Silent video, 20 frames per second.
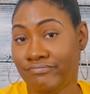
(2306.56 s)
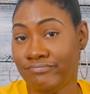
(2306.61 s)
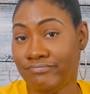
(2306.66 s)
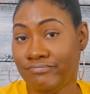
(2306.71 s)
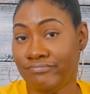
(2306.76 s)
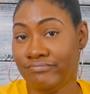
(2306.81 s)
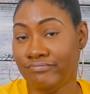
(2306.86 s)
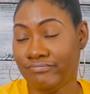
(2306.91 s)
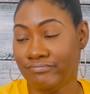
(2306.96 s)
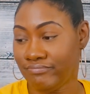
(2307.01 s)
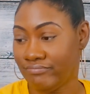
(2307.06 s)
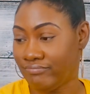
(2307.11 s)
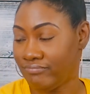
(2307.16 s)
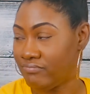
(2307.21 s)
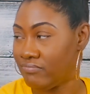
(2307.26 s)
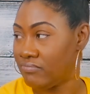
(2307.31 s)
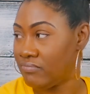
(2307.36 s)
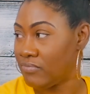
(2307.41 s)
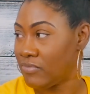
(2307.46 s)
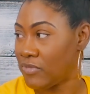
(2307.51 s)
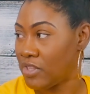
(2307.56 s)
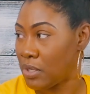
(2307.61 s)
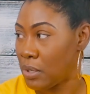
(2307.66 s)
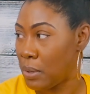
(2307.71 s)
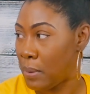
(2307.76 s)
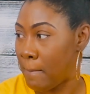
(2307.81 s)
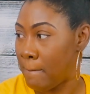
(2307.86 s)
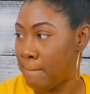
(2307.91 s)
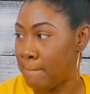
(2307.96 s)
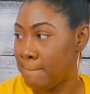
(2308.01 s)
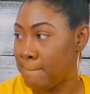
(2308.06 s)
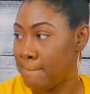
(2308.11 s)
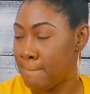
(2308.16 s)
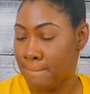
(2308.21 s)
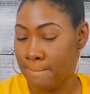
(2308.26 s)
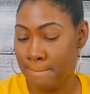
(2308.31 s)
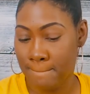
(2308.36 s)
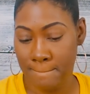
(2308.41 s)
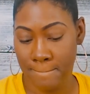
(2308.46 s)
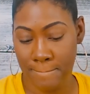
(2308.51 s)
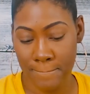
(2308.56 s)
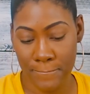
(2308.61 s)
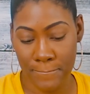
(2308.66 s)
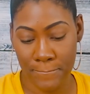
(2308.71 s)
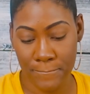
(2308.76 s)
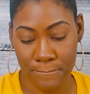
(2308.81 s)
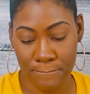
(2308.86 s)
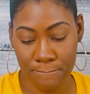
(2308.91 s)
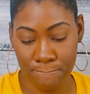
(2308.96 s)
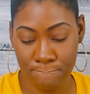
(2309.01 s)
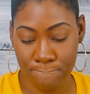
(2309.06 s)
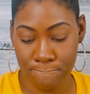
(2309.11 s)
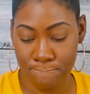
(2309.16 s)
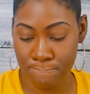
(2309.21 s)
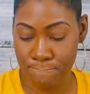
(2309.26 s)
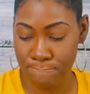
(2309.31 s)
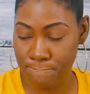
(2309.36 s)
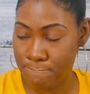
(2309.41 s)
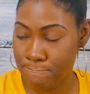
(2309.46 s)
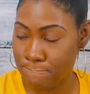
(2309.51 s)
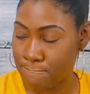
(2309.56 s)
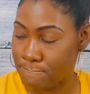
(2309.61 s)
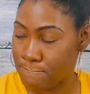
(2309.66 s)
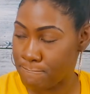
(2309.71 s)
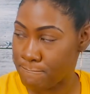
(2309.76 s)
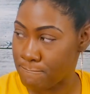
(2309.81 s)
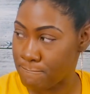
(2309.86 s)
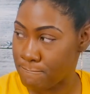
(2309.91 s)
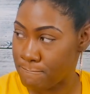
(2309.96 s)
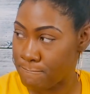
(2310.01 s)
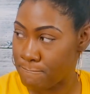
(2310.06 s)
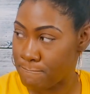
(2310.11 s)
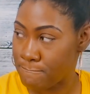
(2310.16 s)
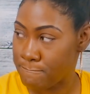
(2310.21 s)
(silent)